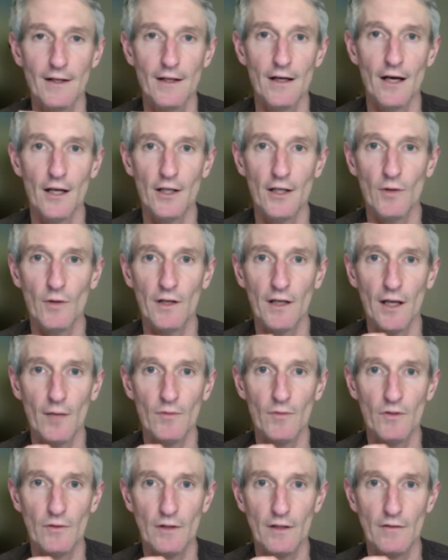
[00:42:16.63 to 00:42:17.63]
And you end up
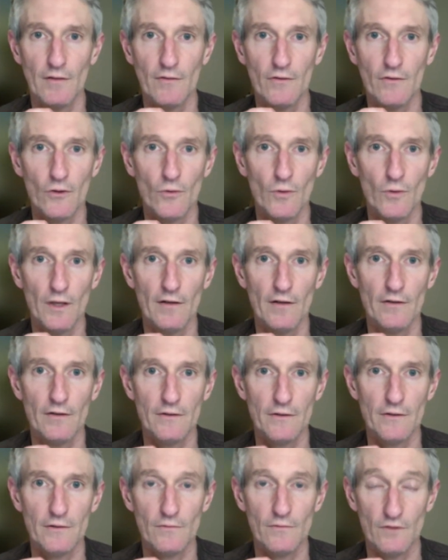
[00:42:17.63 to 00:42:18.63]
doing 2
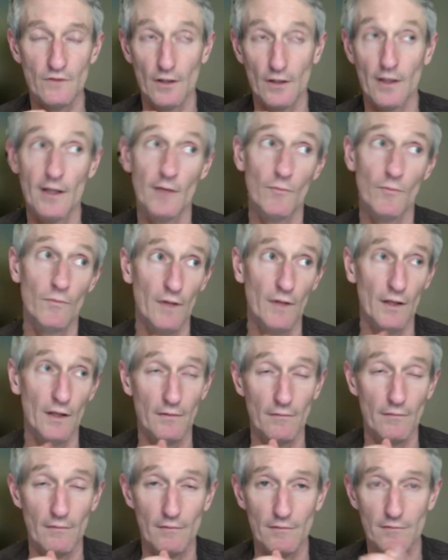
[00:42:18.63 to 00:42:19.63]
weeks, certainly in
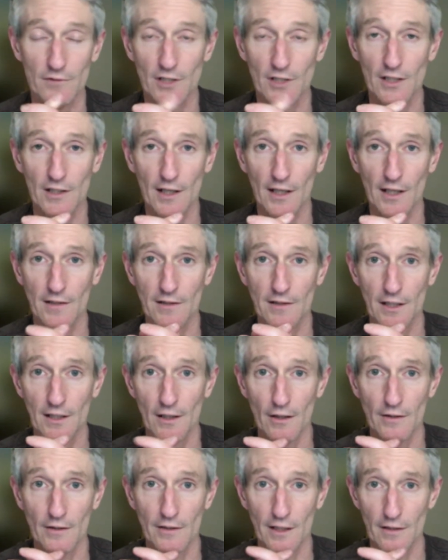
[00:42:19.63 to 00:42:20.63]
GKT,
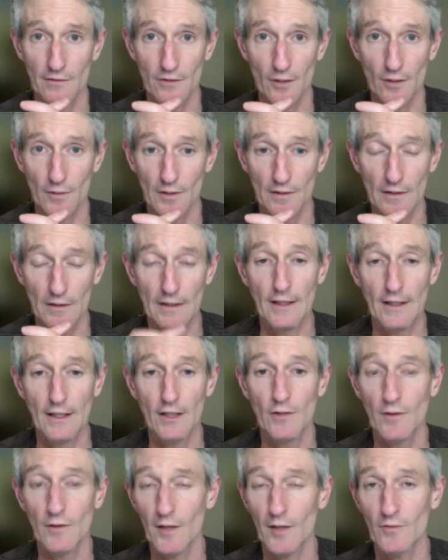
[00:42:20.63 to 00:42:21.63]
Guy's King's Tommy's,
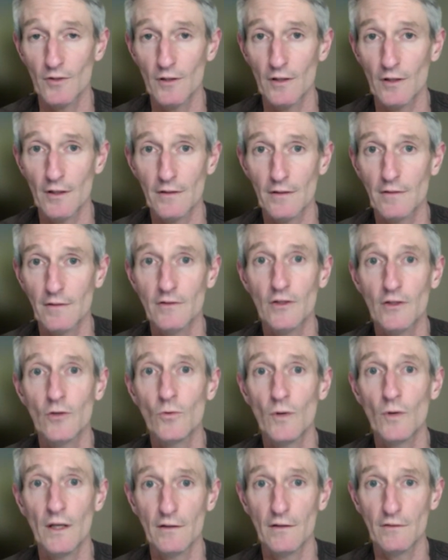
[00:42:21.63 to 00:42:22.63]
you end up doing 2
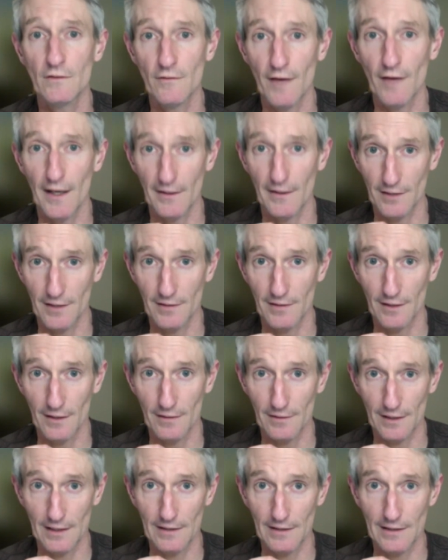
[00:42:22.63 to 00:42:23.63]
weeks of anaesthetics,
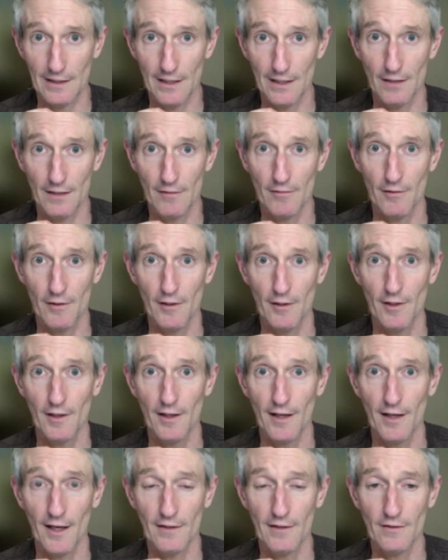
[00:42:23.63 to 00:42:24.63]
ED,
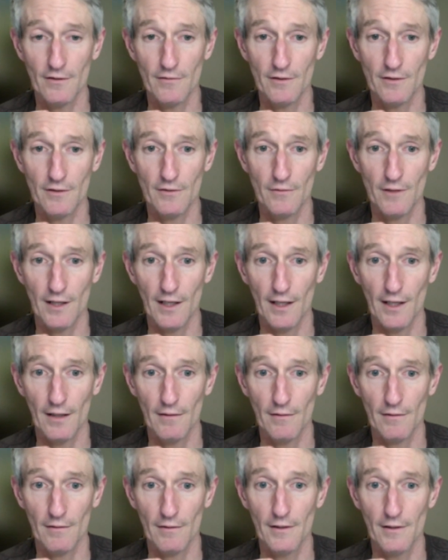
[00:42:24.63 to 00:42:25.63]
and critical care
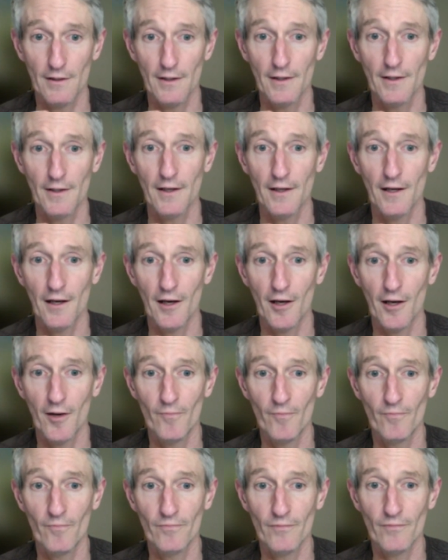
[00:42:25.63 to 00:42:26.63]

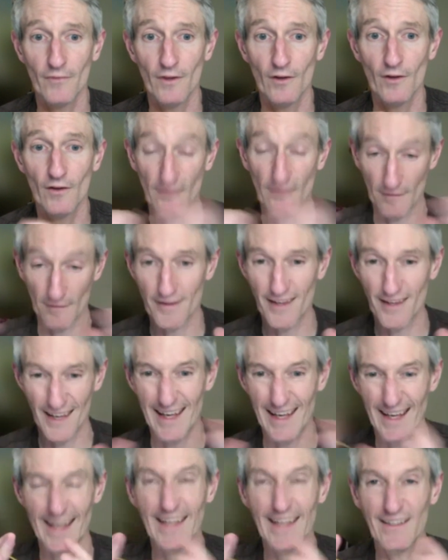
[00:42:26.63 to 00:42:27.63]

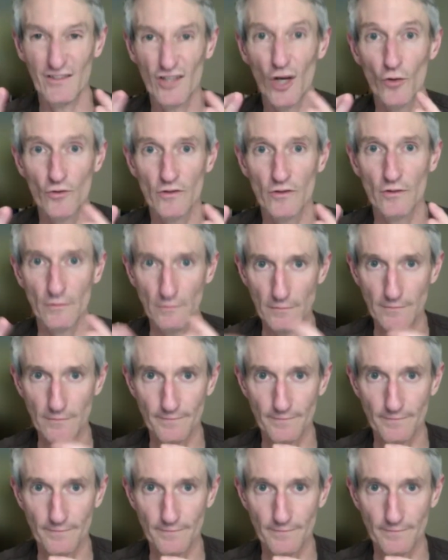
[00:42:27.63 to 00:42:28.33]
in total,